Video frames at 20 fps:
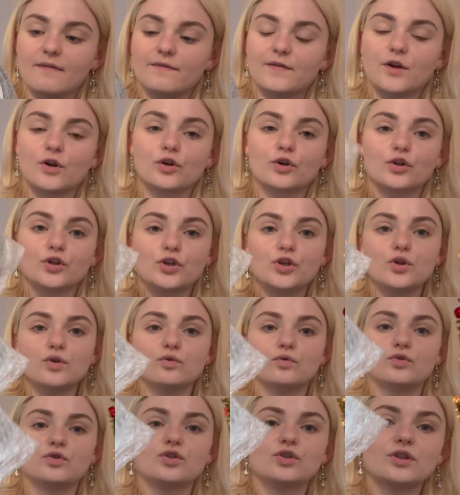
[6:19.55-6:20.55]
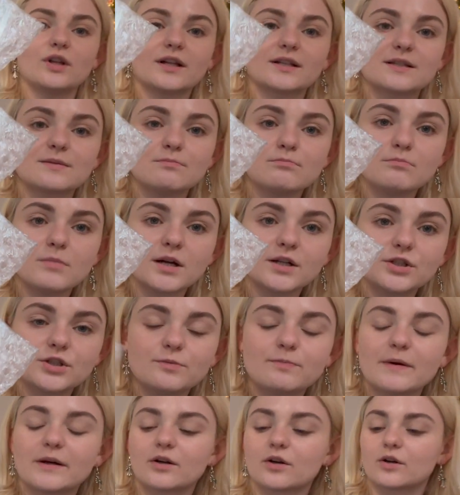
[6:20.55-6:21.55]
They're huge. That's
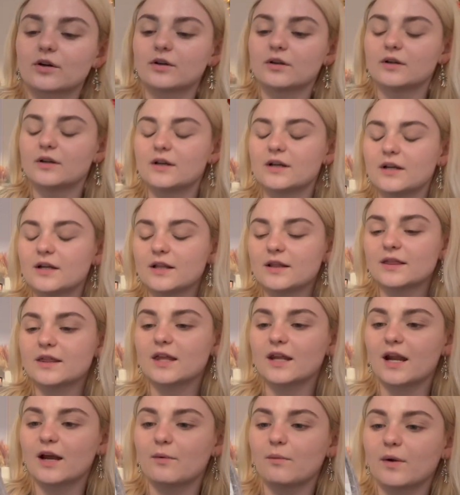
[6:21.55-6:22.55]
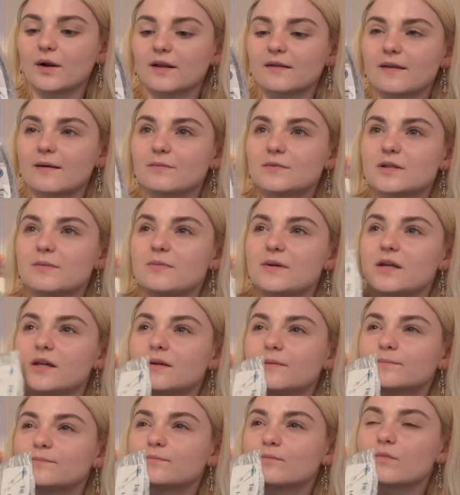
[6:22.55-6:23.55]
much bigger than I wanted them to
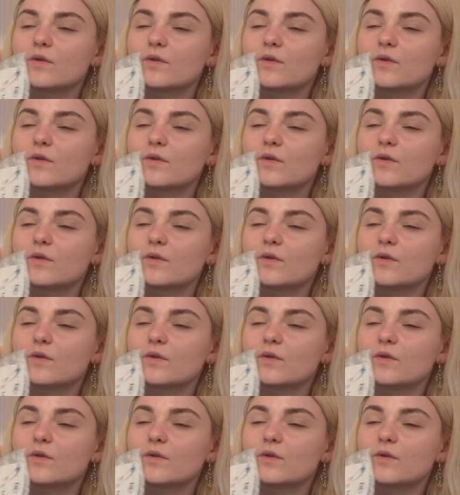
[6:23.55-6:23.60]
be.